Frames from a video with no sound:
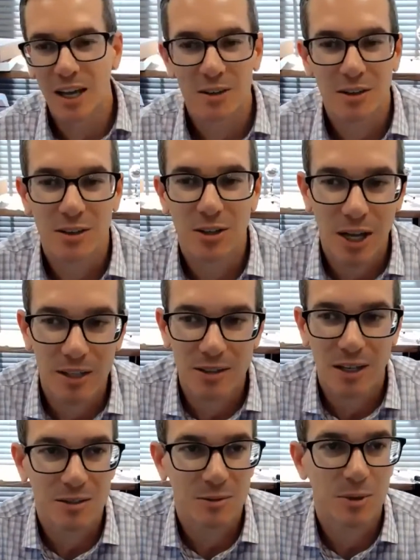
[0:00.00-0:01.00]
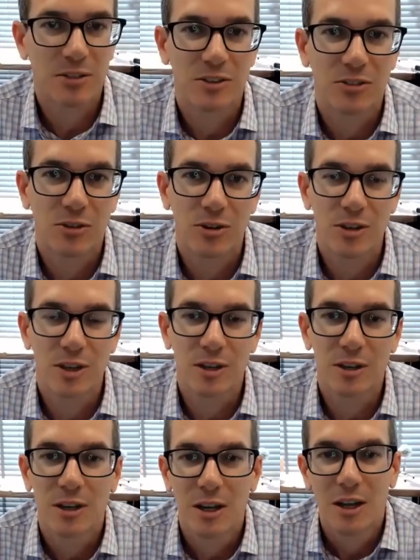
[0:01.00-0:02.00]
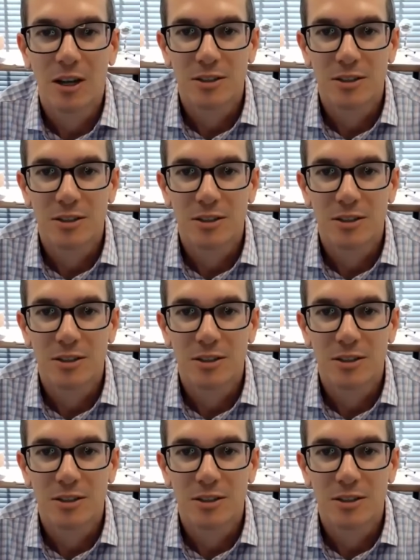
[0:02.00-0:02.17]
Dad, you and I talked about this earlier.